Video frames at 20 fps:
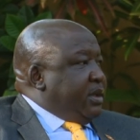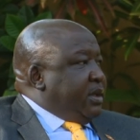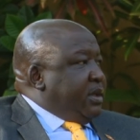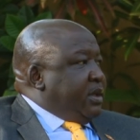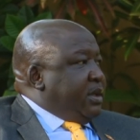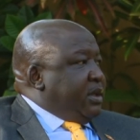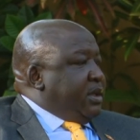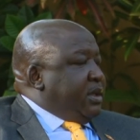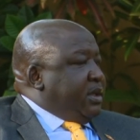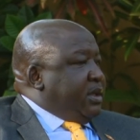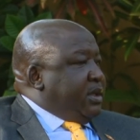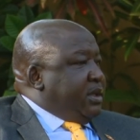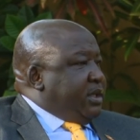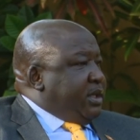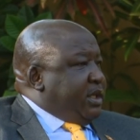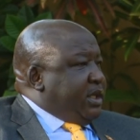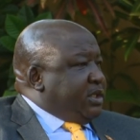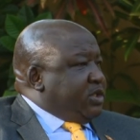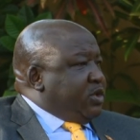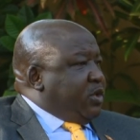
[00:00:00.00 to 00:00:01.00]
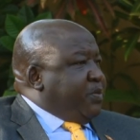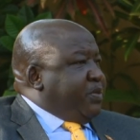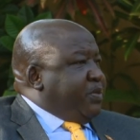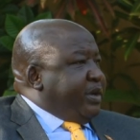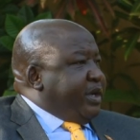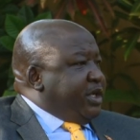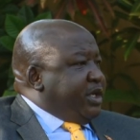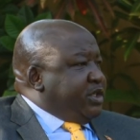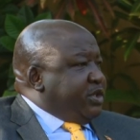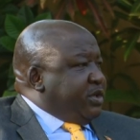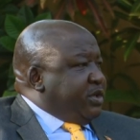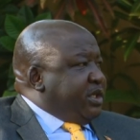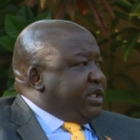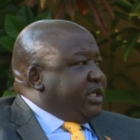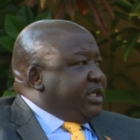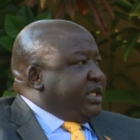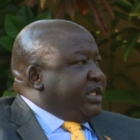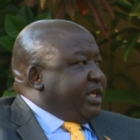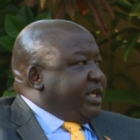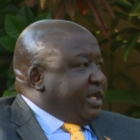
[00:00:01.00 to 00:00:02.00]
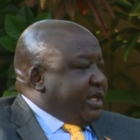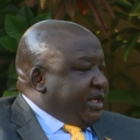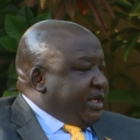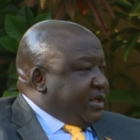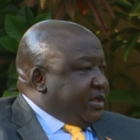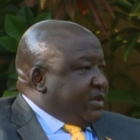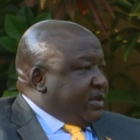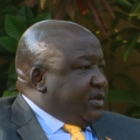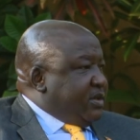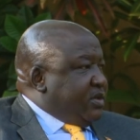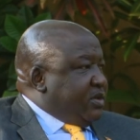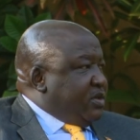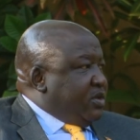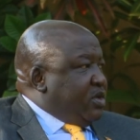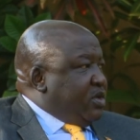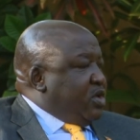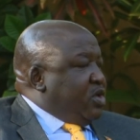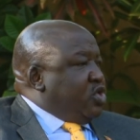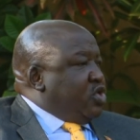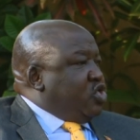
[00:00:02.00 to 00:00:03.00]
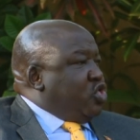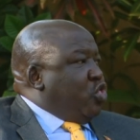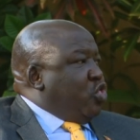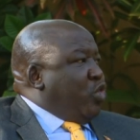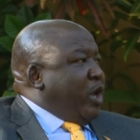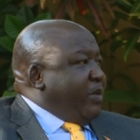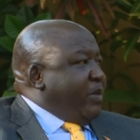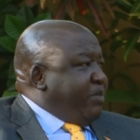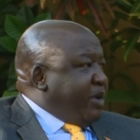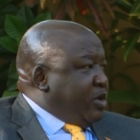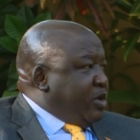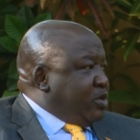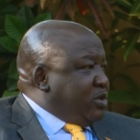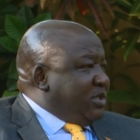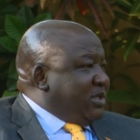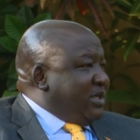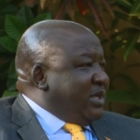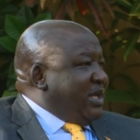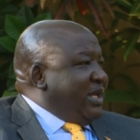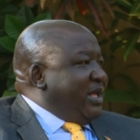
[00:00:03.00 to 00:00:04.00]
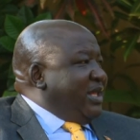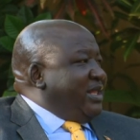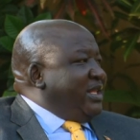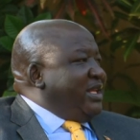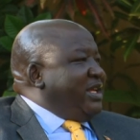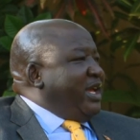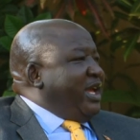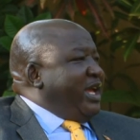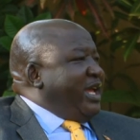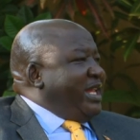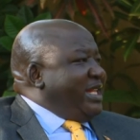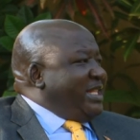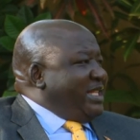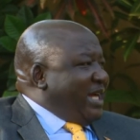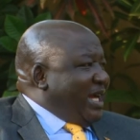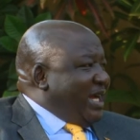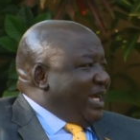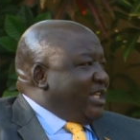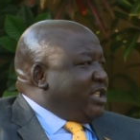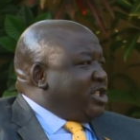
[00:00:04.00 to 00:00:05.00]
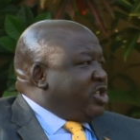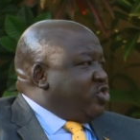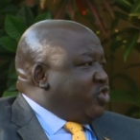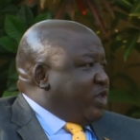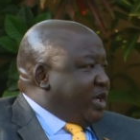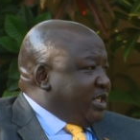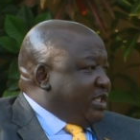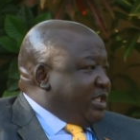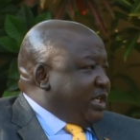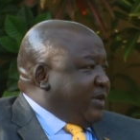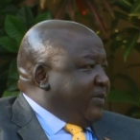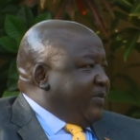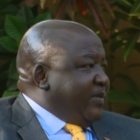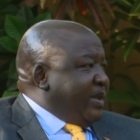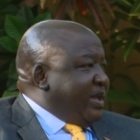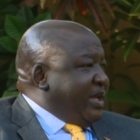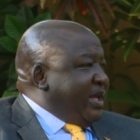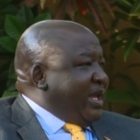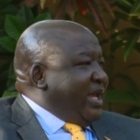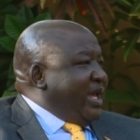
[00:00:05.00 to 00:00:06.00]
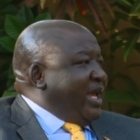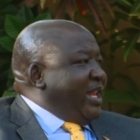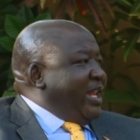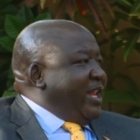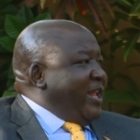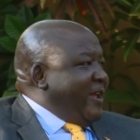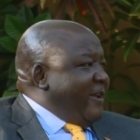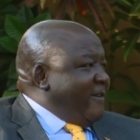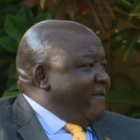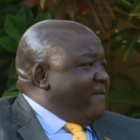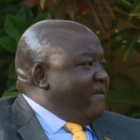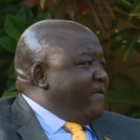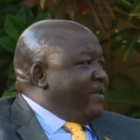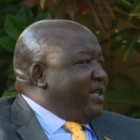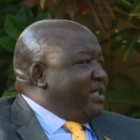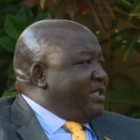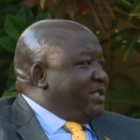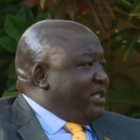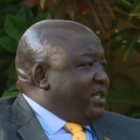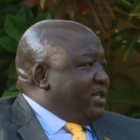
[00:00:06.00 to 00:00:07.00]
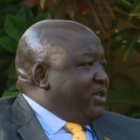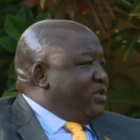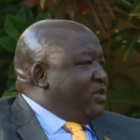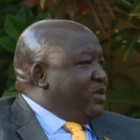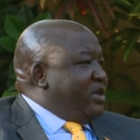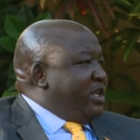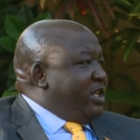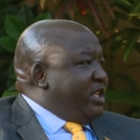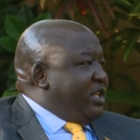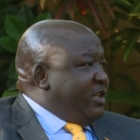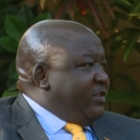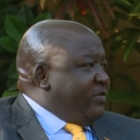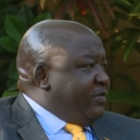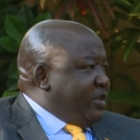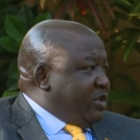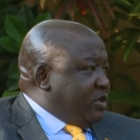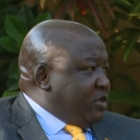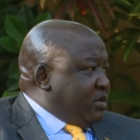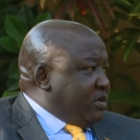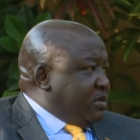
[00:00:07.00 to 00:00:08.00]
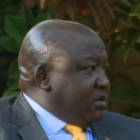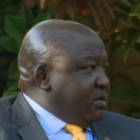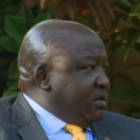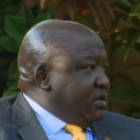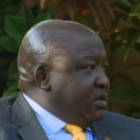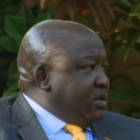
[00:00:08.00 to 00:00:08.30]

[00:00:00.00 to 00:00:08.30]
Congo? This operation is intended to wipe out the entire structure and every single individual